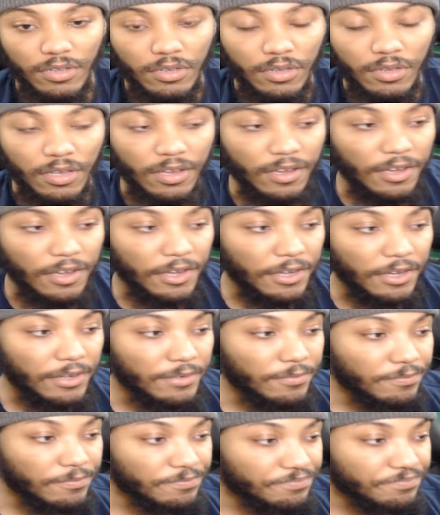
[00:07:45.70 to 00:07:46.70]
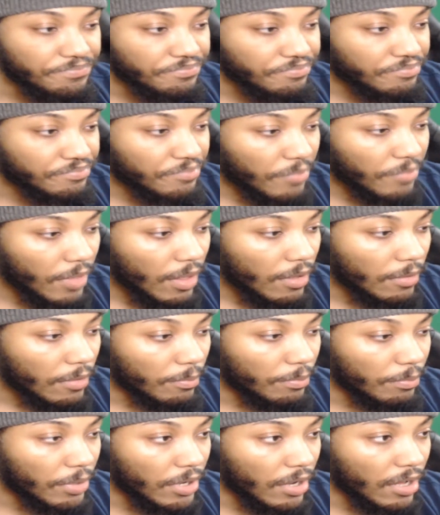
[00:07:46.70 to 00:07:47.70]
Um,
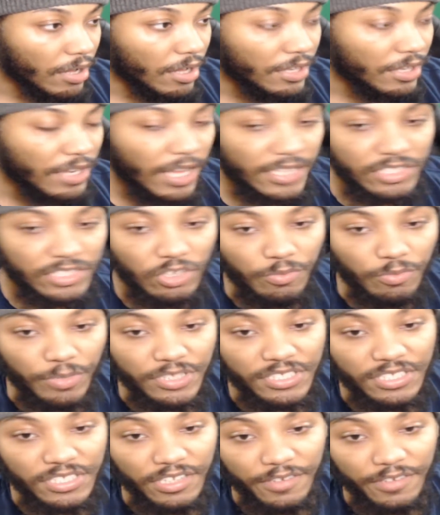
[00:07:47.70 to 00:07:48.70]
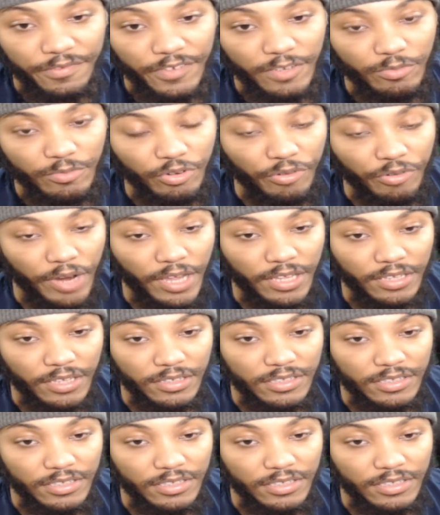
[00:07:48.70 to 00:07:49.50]
but not so much Teofimo, right?